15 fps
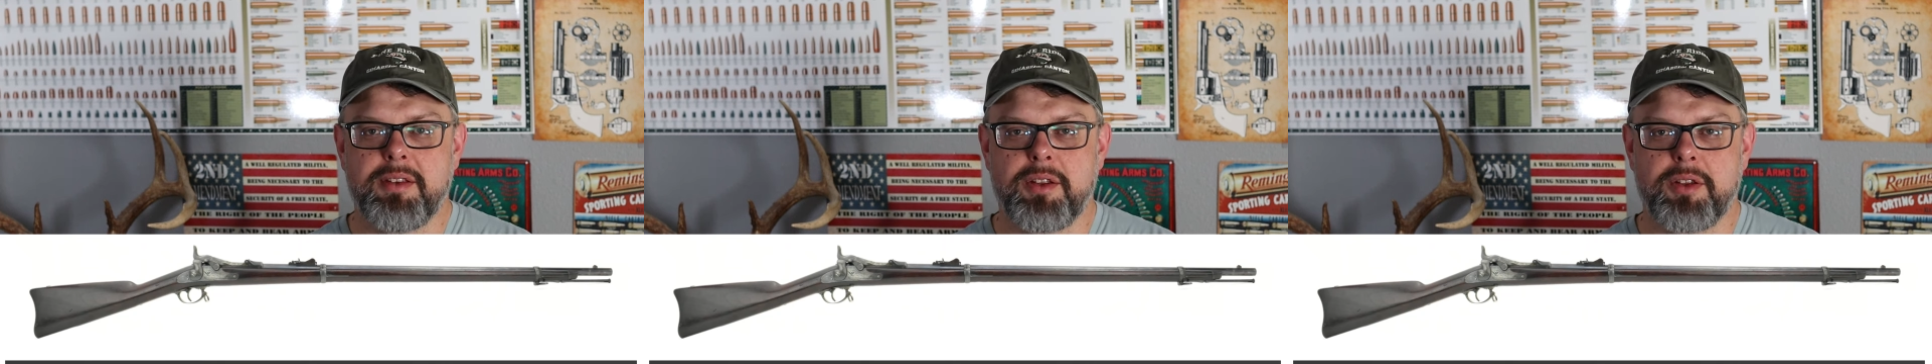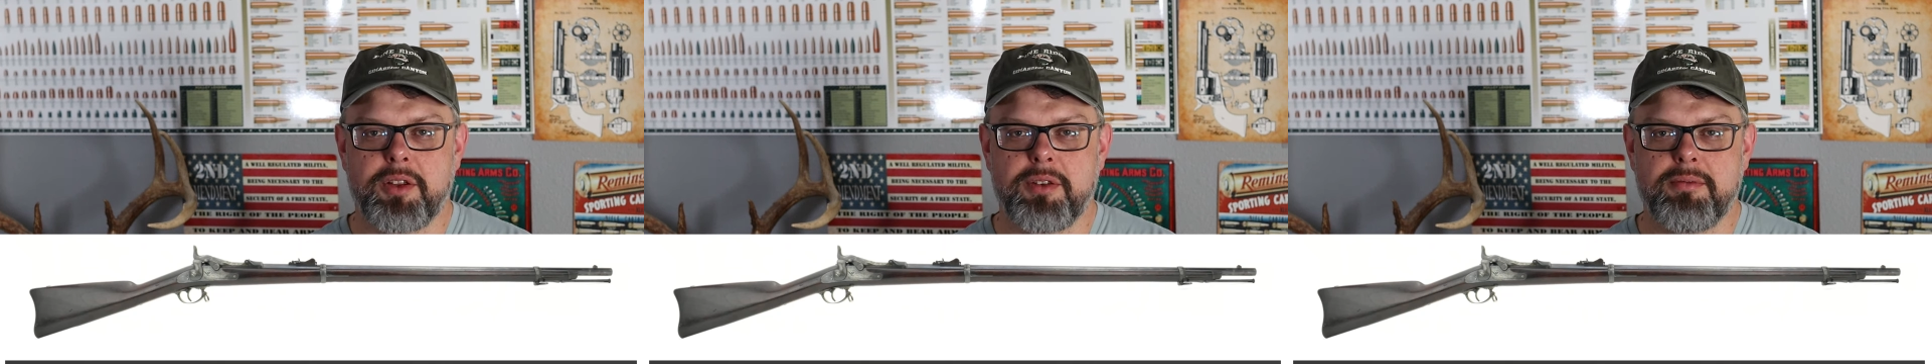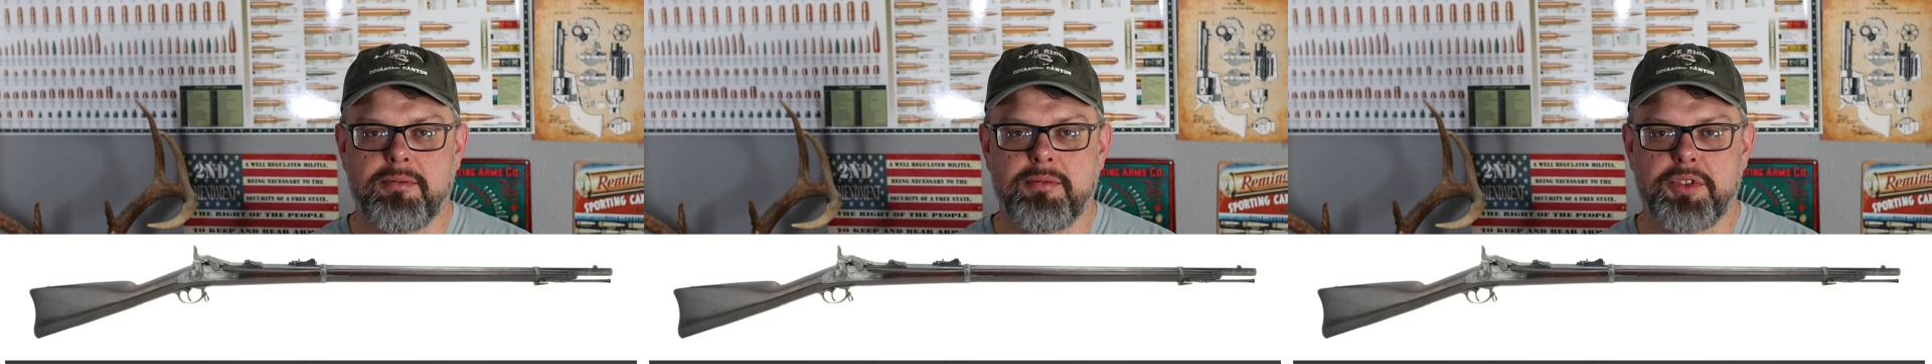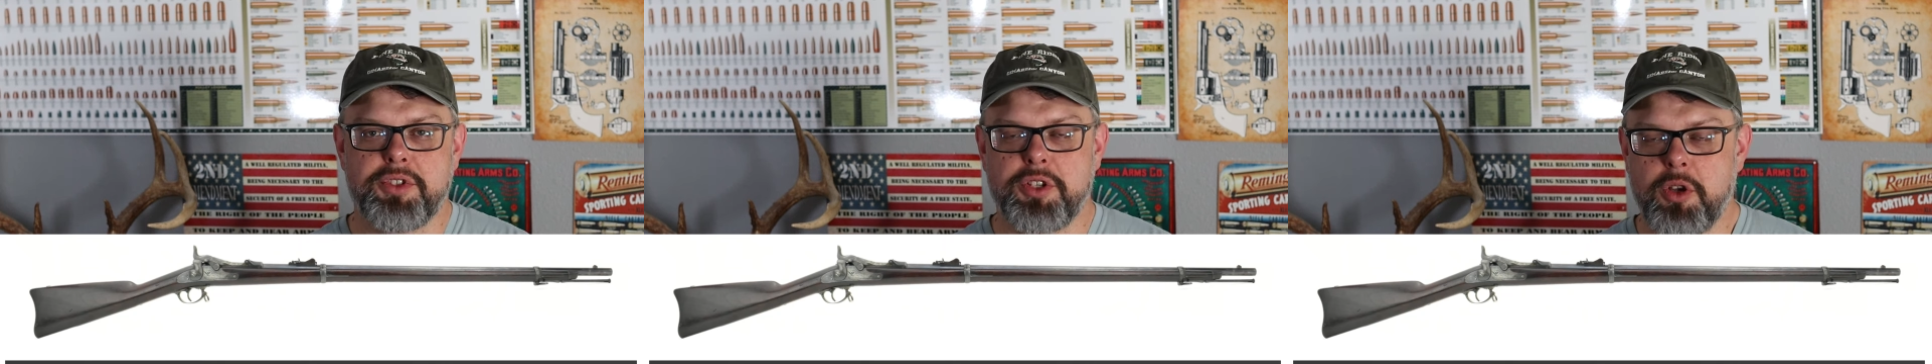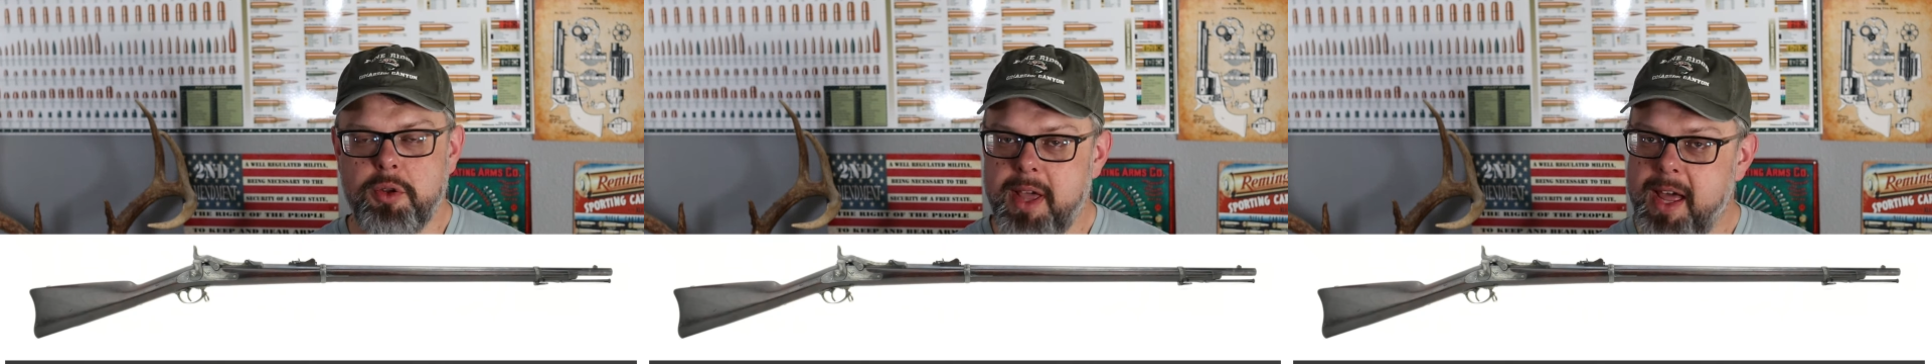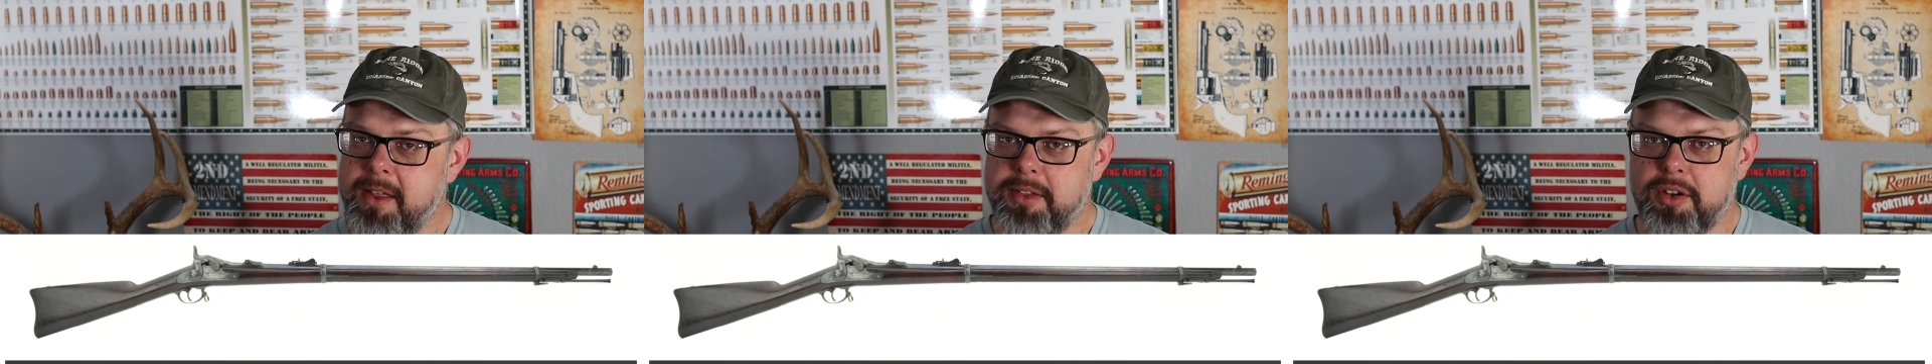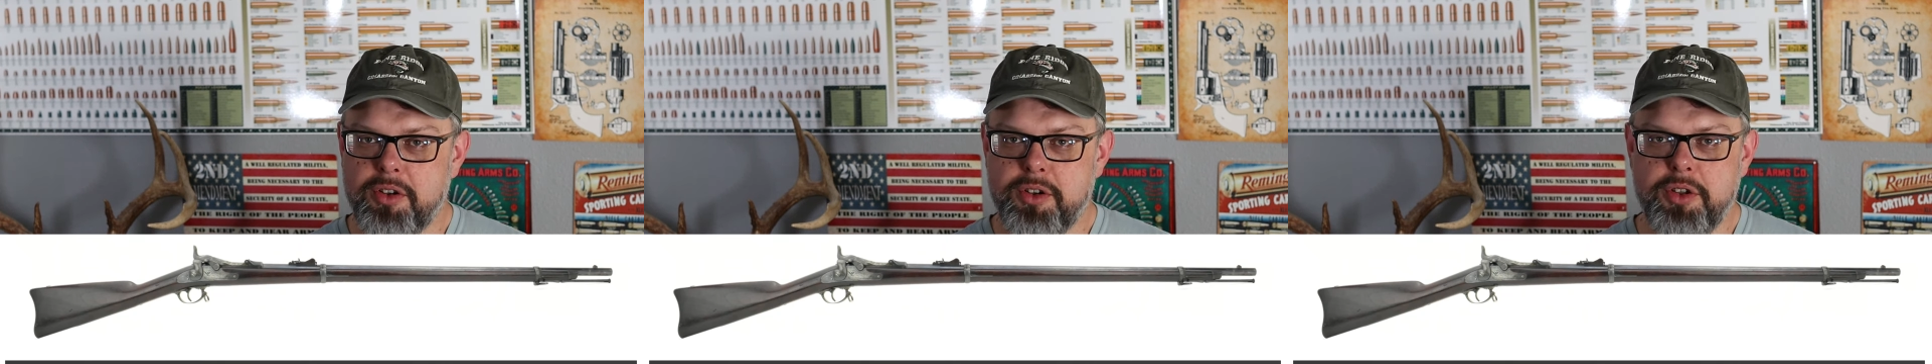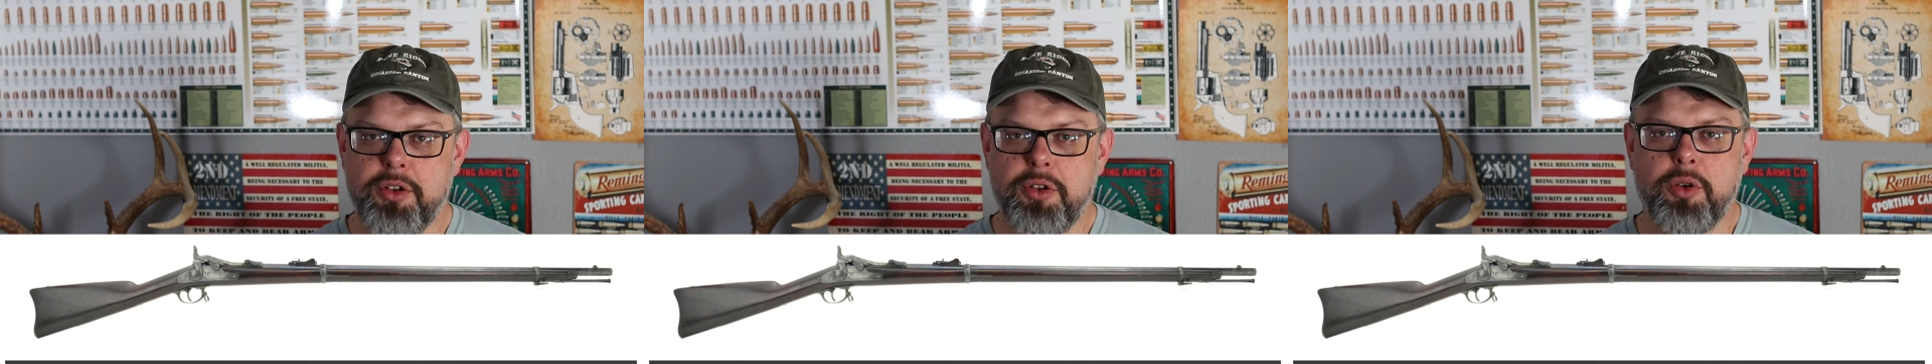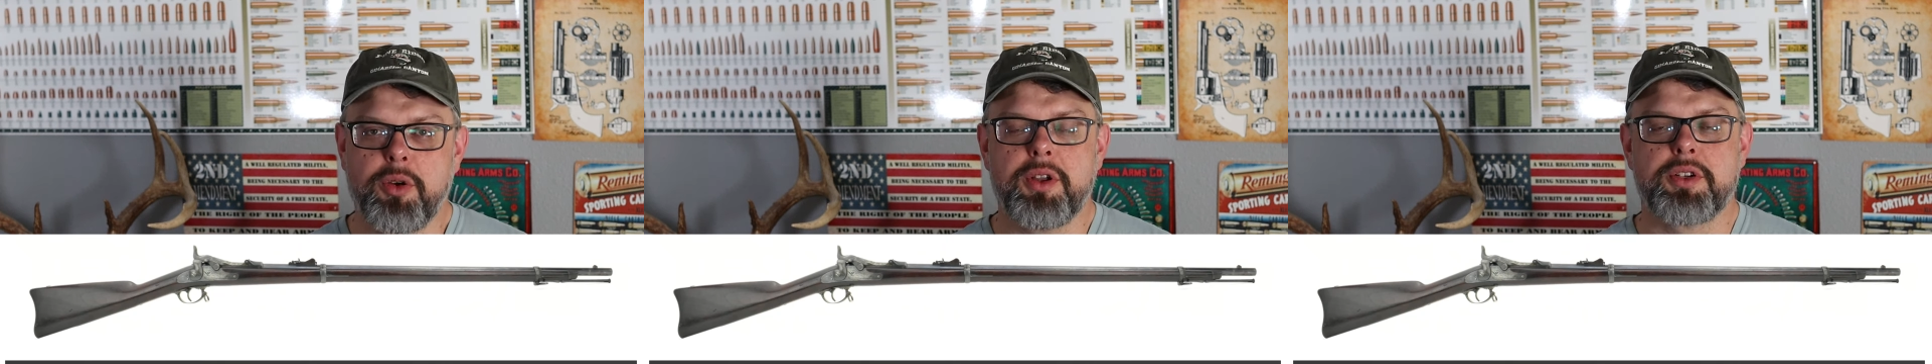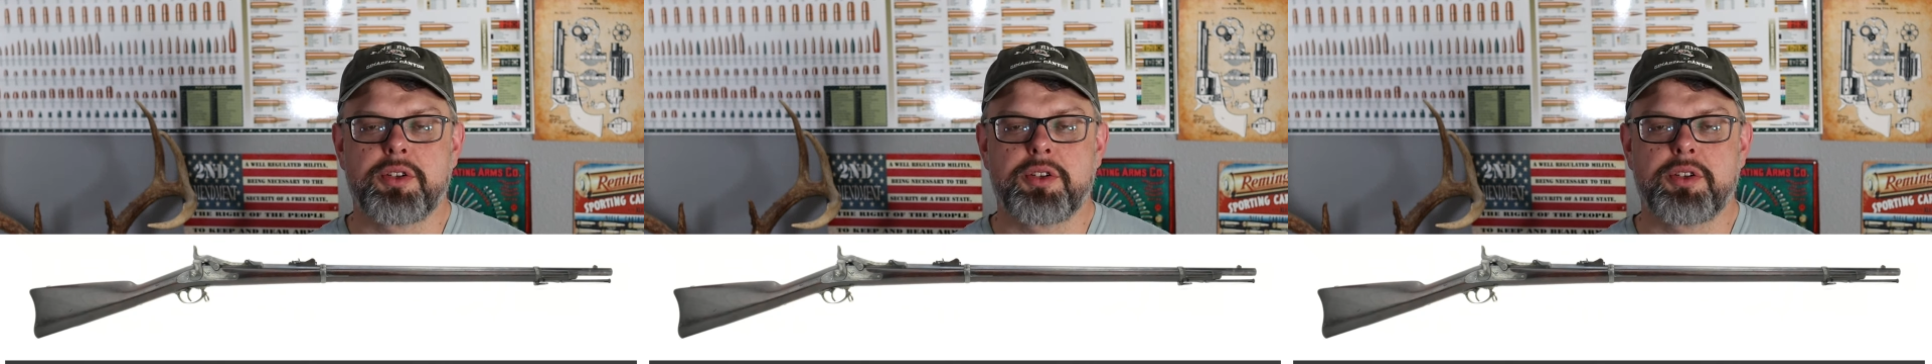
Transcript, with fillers: to shoot out of their new